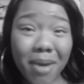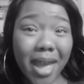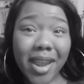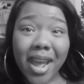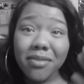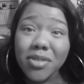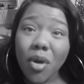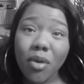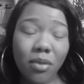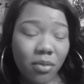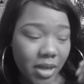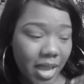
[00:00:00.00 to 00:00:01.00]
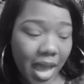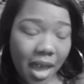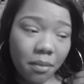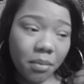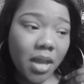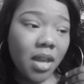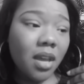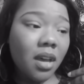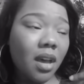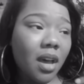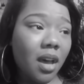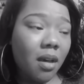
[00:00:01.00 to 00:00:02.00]
might have to go to rehab
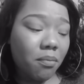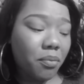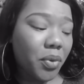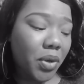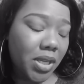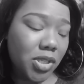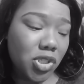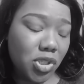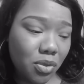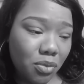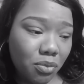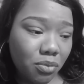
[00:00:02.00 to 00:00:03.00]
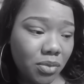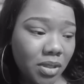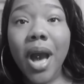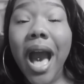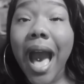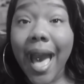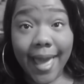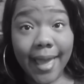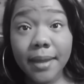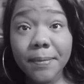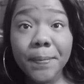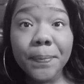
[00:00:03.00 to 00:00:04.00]
um, pretty soon.
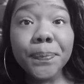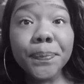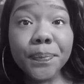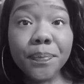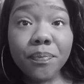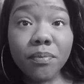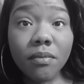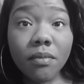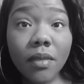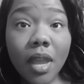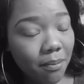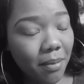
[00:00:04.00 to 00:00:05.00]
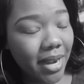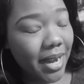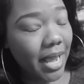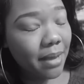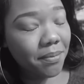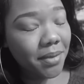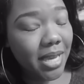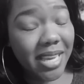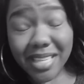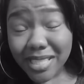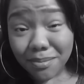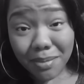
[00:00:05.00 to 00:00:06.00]
Hi, my name
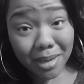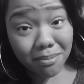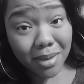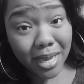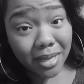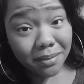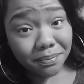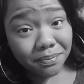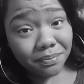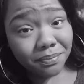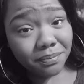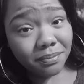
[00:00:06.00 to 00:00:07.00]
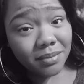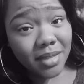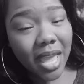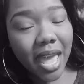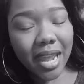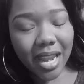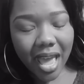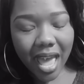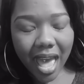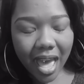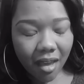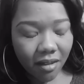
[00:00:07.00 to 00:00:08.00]
is Ming Ming, and I
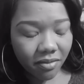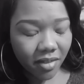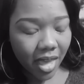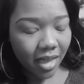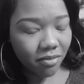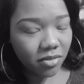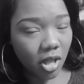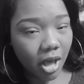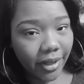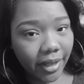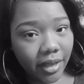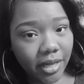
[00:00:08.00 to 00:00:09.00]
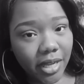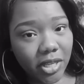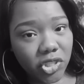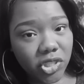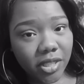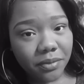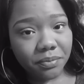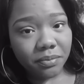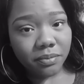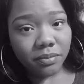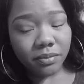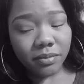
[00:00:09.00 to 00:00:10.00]
have a vlogging addiction.
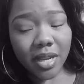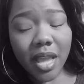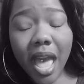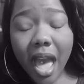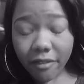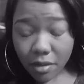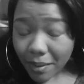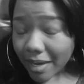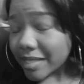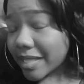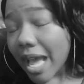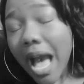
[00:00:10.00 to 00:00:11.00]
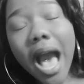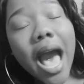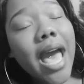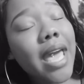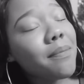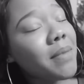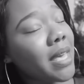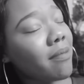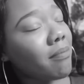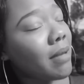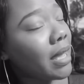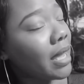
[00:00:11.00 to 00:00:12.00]
Everybody say, hi,
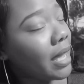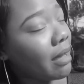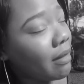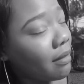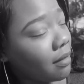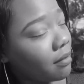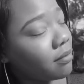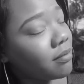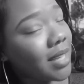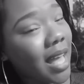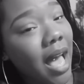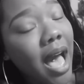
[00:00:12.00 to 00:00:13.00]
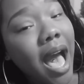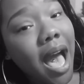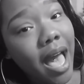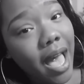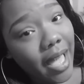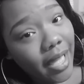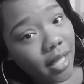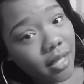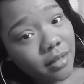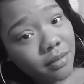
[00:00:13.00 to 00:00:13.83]
Ming Ming. Hi